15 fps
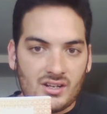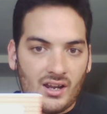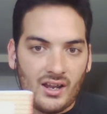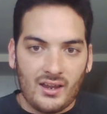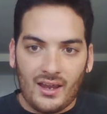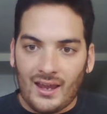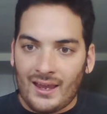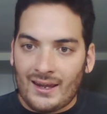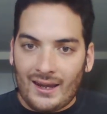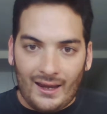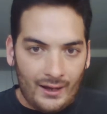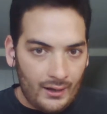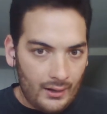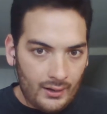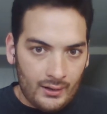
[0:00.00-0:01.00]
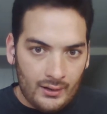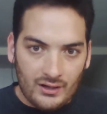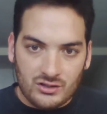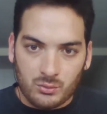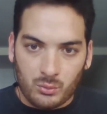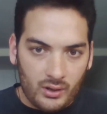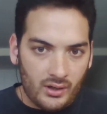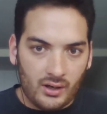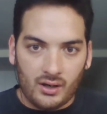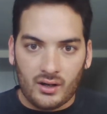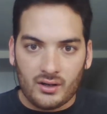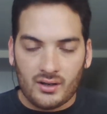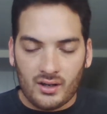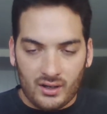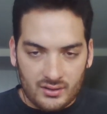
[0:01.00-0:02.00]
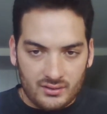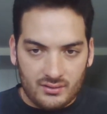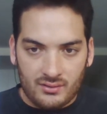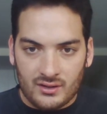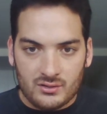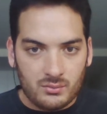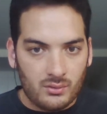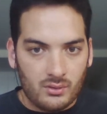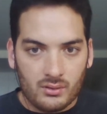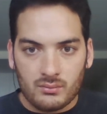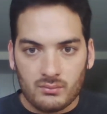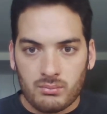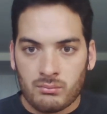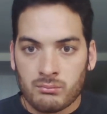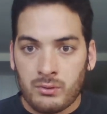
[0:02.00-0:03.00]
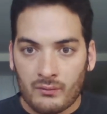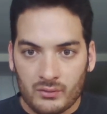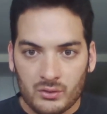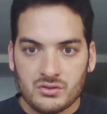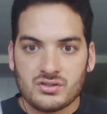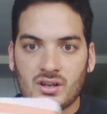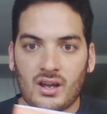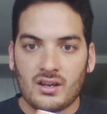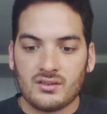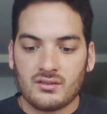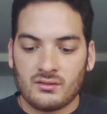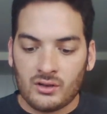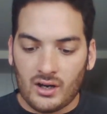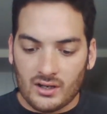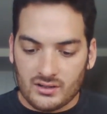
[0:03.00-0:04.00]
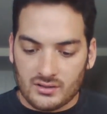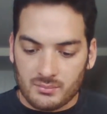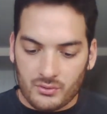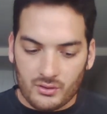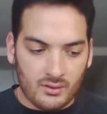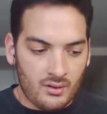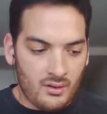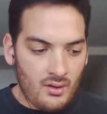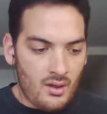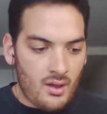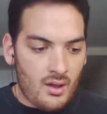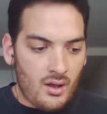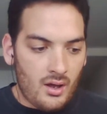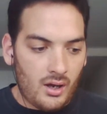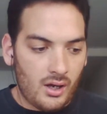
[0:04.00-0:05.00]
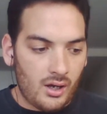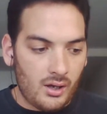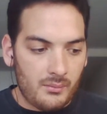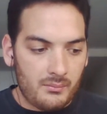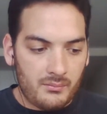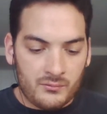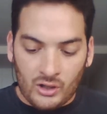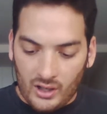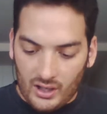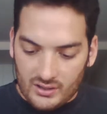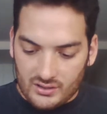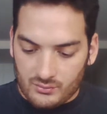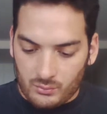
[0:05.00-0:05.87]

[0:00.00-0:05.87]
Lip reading: And I swear to God, you guys, this will revolutionize you guys' book, you guys'